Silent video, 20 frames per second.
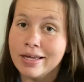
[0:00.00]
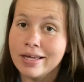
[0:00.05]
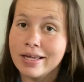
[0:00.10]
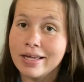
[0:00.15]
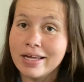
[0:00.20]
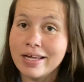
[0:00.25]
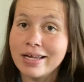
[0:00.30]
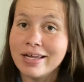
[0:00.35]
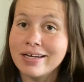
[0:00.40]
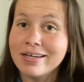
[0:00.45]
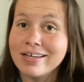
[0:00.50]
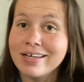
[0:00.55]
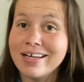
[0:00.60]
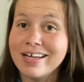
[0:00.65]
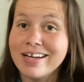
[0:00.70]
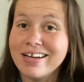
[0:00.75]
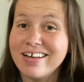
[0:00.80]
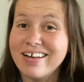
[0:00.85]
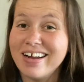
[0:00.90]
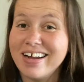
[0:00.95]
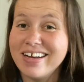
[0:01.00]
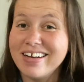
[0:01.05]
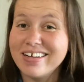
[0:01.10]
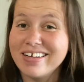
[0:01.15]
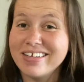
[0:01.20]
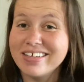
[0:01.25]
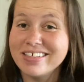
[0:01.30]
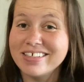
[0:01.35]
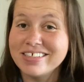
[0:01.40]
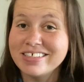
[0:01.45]
and can kind
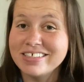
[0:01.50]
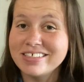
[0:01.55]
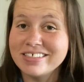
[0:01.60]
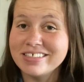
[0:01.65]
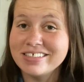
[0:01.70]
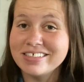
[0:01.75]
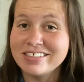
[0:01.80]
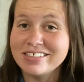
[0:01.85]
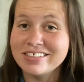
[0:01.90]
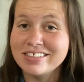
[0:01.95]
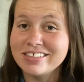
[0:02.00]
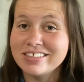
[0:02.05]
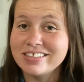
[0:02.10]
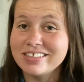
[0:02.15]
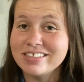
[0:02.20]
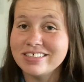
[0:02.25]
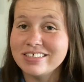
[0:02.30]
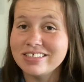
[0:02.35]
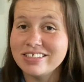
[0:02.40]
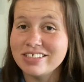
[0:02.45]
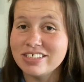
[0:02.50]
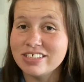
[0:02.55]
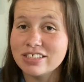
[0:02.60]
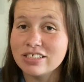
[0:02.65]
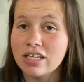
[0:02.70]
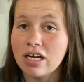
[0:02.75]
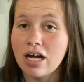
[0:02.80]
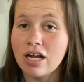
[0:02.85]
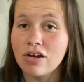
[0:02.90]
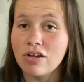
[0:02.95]
of just
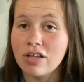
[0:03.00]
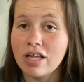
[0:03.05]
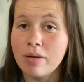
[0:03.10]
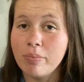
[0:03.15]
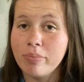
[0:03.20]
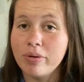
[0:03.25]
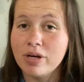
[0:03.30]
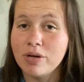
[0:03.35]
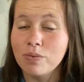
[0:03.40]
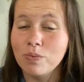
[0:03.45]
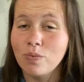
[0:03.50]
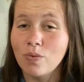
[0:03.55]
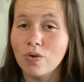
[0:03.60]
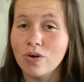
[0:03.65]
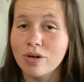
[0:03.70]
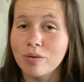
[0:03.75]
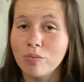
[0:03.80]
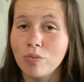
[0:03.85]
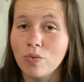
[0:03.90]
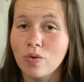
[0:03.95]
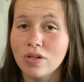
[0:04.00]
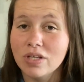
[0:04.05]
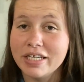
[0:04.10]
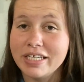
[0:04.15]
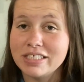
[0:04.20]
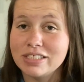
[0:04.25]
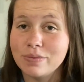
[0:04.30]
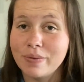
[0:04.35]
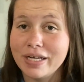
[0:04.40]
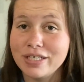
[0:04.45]
cuddle up in a warm woolly
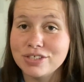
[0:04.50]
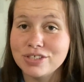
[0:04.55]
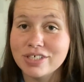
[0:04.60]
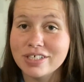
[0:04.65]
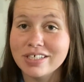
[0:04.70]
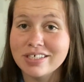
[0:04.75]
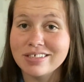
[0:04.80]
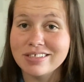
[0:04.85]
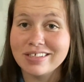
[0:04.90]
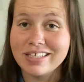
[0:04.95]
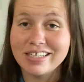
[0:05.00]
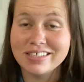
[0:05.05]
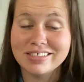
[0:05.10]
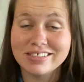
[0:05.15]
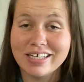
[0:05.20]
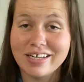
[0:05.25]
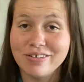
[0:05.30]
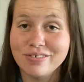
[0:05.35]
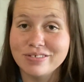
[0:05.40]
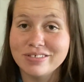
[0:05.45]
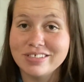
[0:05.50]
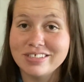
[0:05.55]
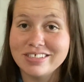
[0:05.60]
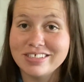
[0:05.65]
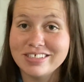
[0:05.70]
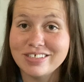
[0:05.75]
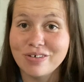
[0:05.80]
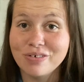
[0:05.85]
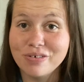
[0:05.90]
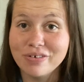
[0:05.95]
sweatshirt. That sounds
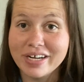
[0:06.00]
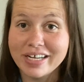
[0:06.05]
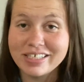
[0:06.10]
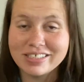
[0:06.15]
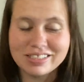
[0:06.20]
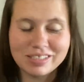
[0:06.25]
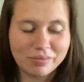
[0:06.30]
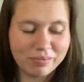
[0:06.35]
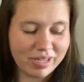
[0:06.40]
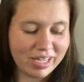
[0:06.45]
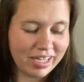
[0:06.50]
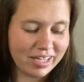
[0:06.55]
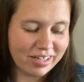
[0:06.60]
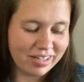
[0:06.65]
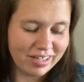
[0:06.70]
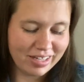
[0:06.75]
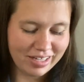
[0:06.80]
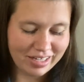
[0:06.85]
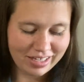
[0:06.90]
so great to me.